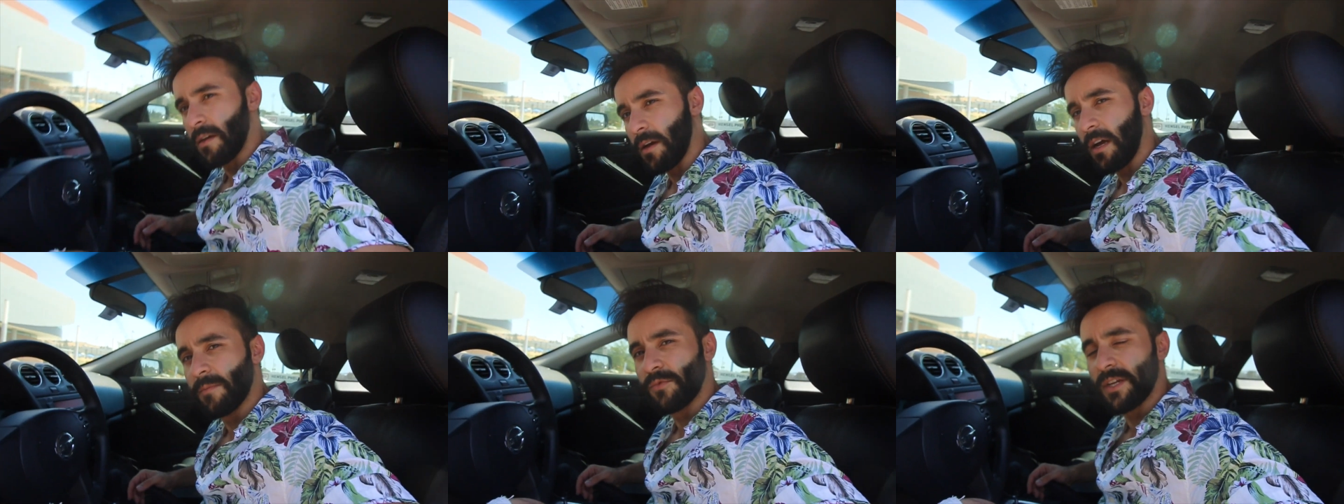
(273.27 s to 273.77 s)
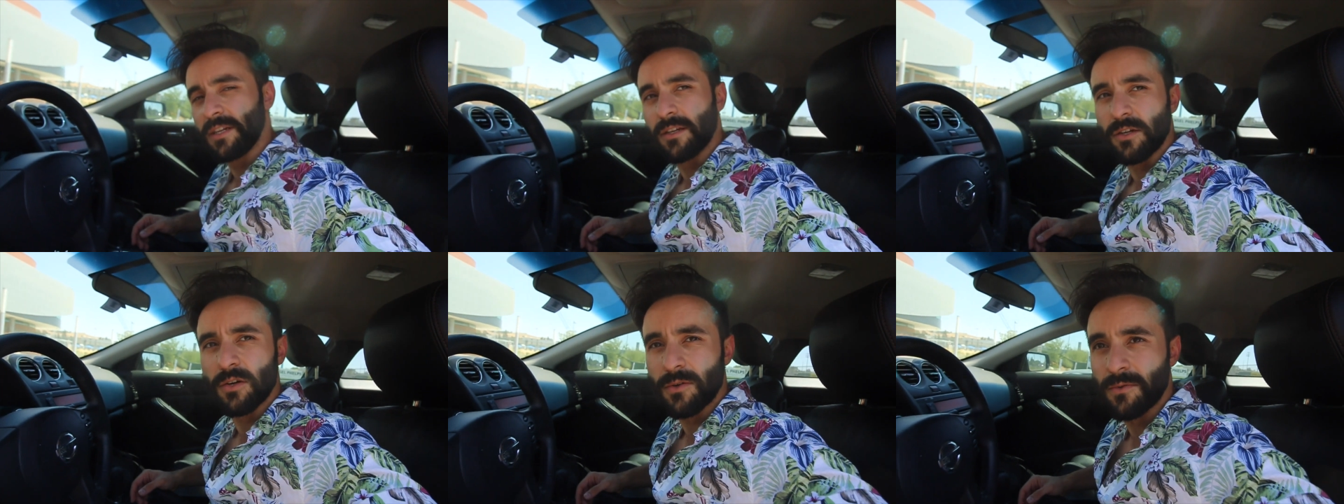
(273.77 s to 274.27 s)
I'm ready to
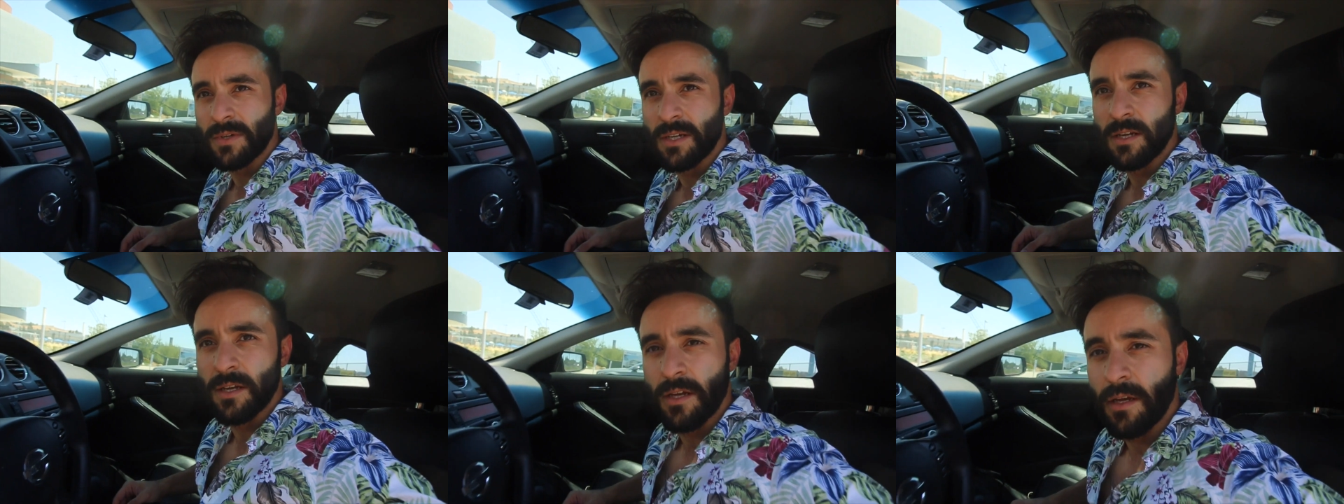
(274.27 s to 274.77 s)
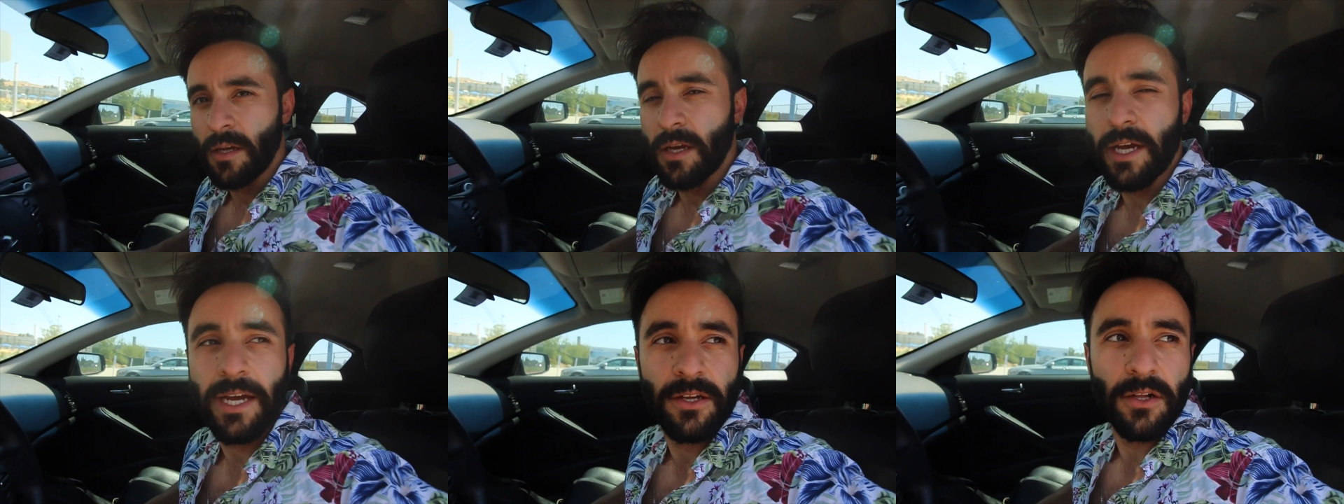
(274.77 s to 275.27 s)
go.
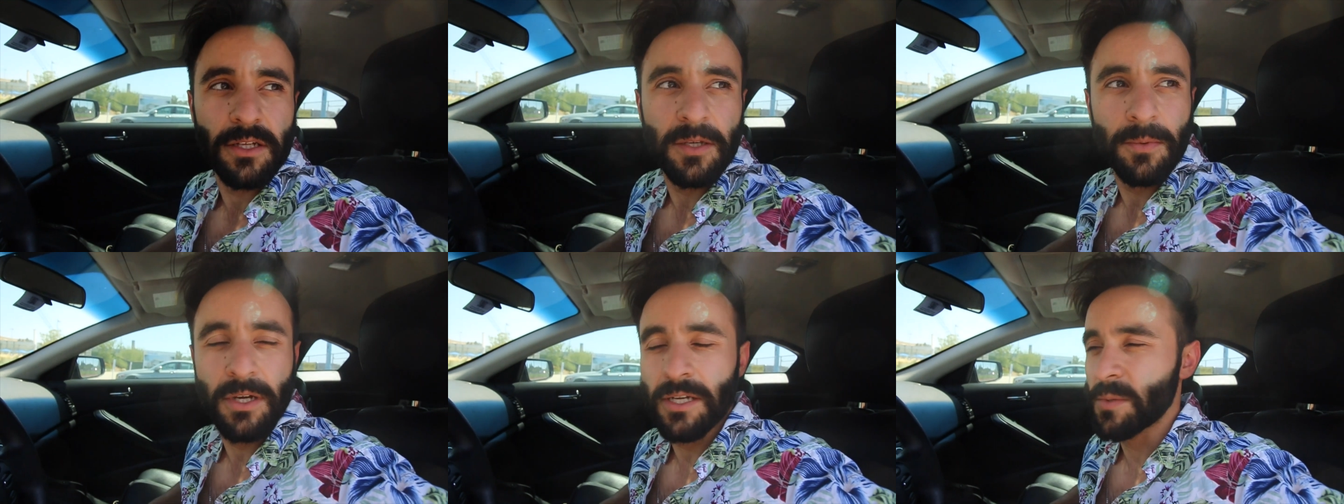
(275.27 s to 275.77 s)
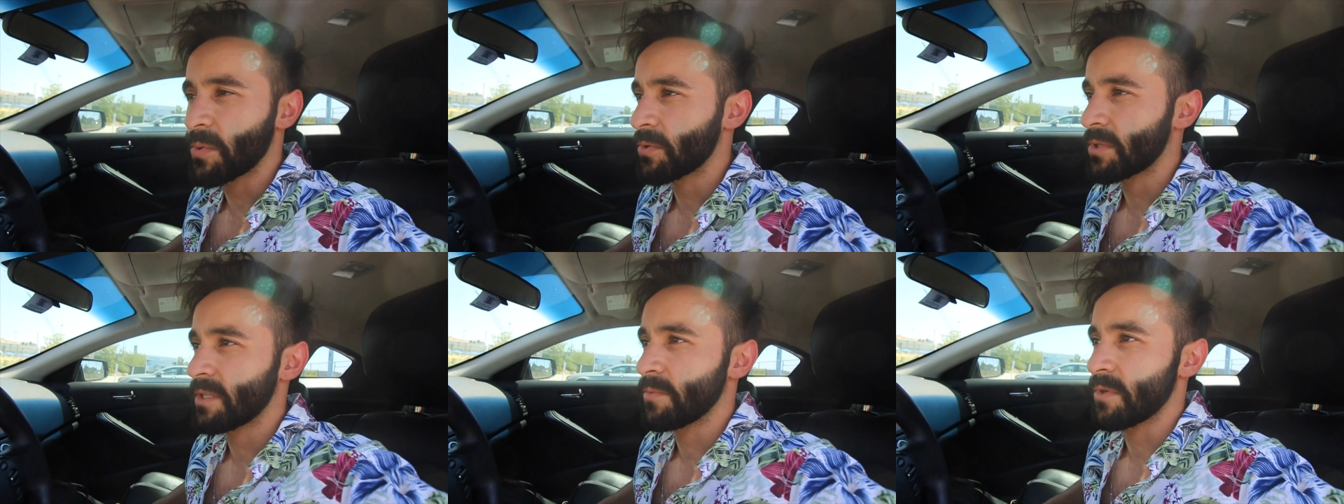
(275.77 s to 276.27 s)
And I'll keep you guys
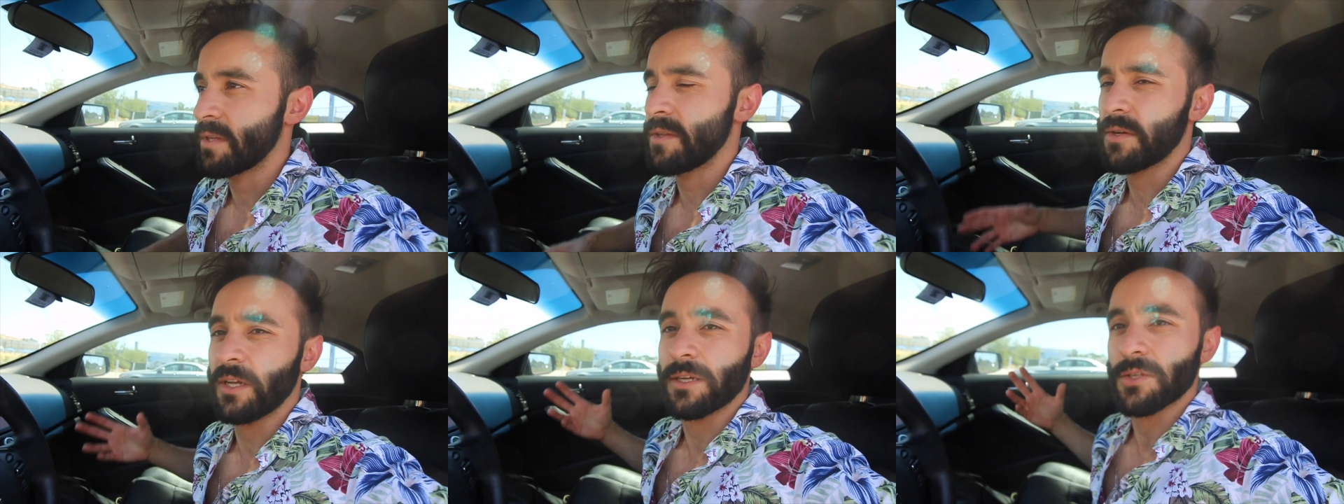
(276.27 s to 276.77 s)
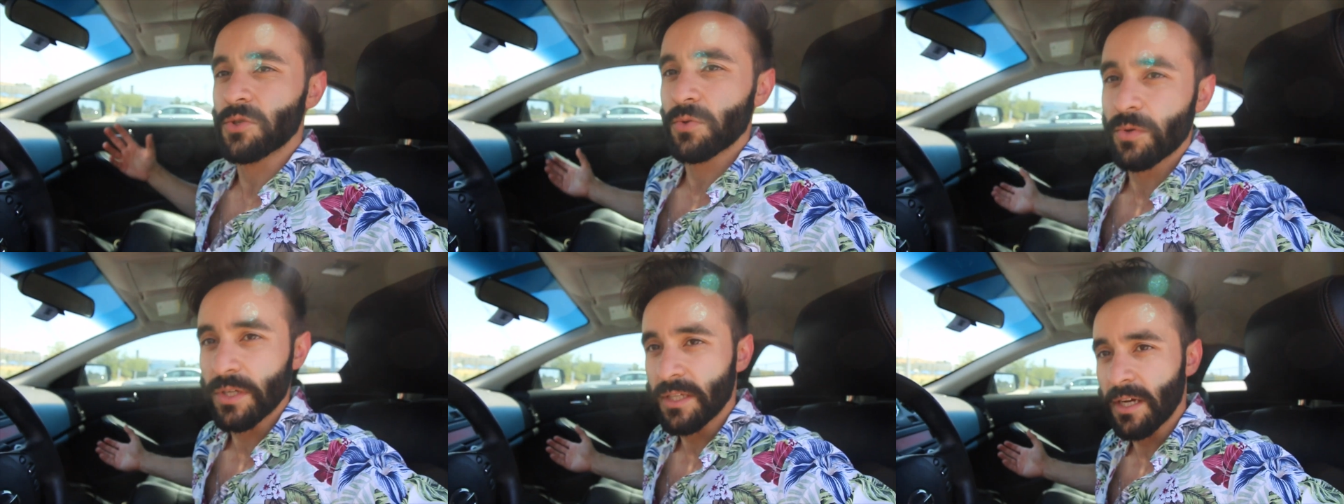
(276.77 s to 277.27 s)
posted with either like a
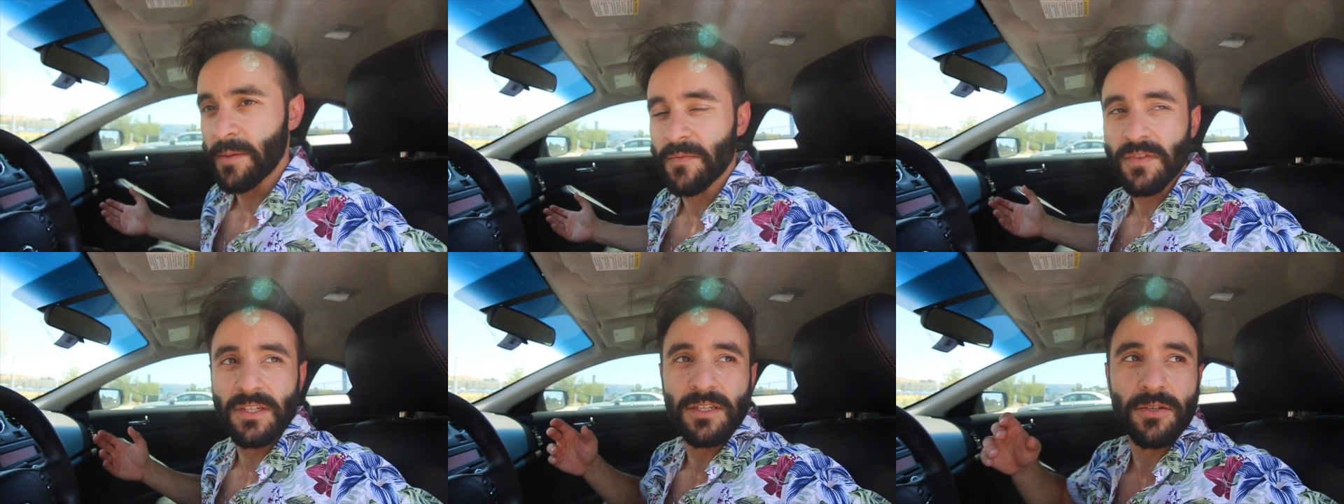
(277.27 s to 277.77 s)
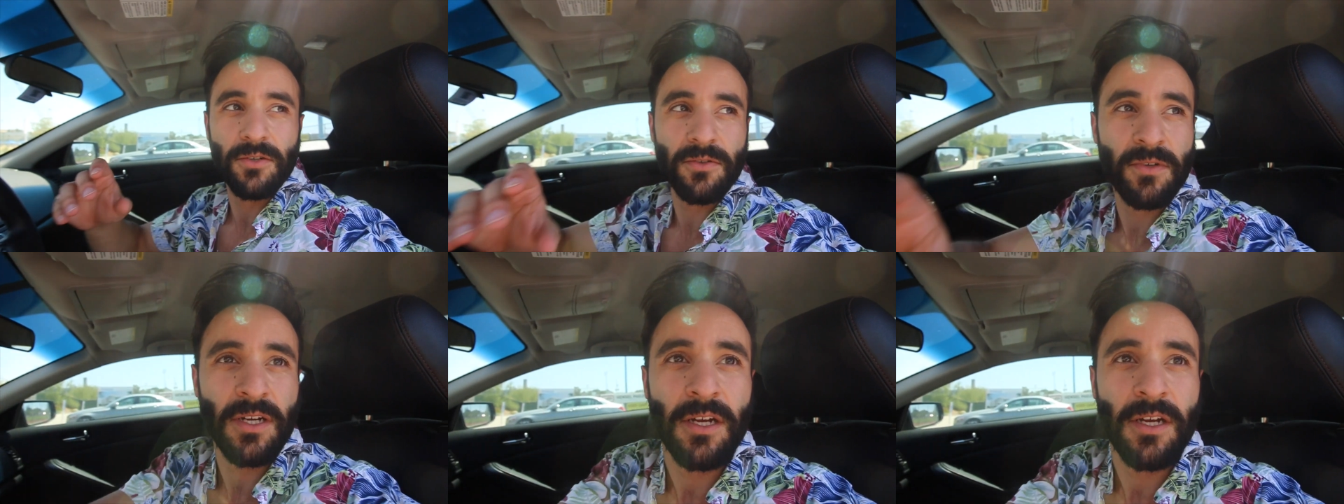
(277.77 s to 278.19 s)
story time video